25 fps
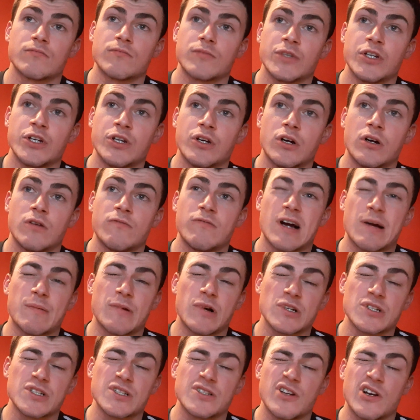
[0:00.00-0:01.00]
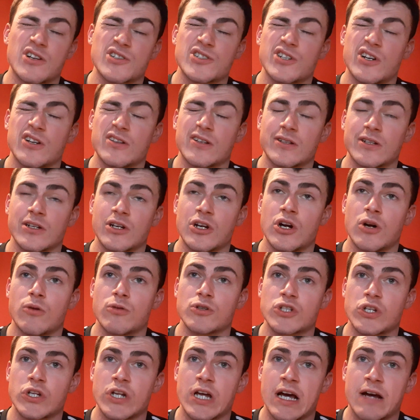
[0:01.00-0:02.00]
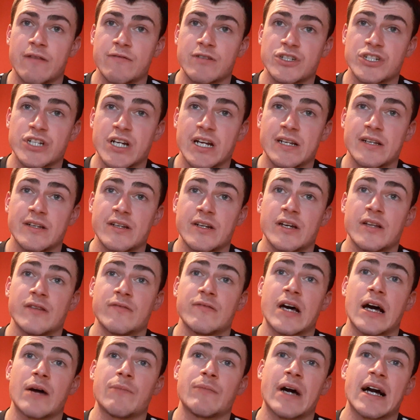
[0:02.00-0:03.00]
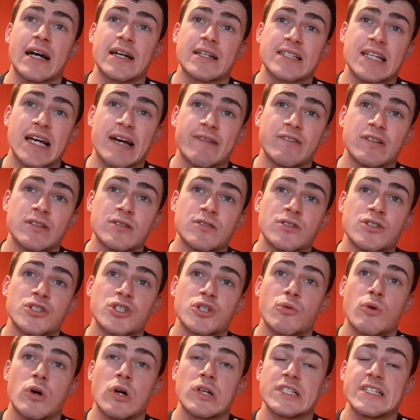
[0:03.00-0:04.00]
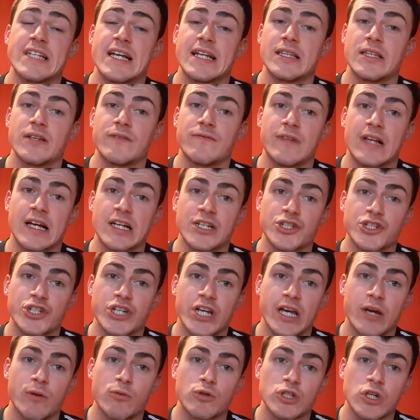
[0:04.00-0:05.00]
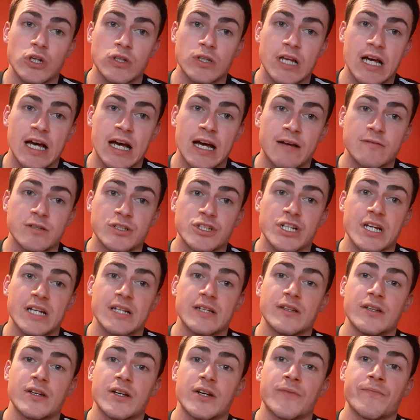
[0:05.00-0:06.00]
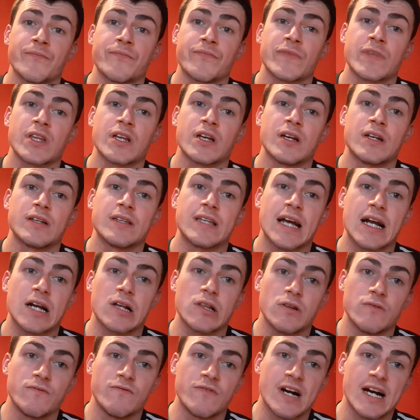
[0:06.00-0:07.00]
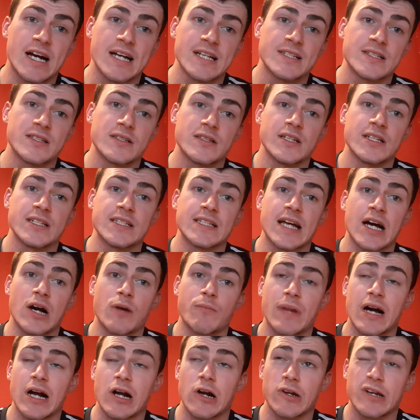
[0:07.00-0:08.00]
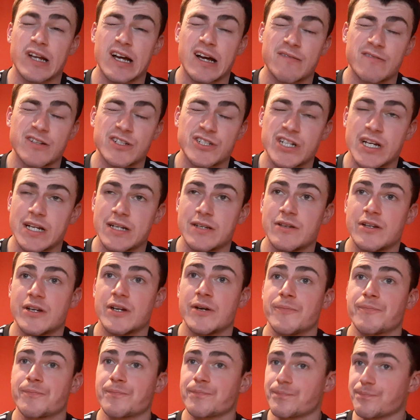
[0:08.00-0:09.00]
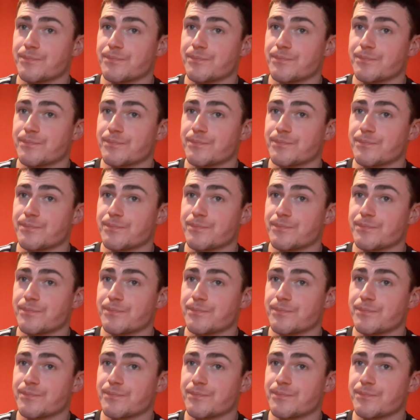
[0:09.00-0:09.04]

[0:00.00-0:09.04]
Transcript: You know, Ramos, not so long ago, was on our agenda. That Max Aarons, towards the end of last year, was on our agenda. Declan Rice is now back on our agenda.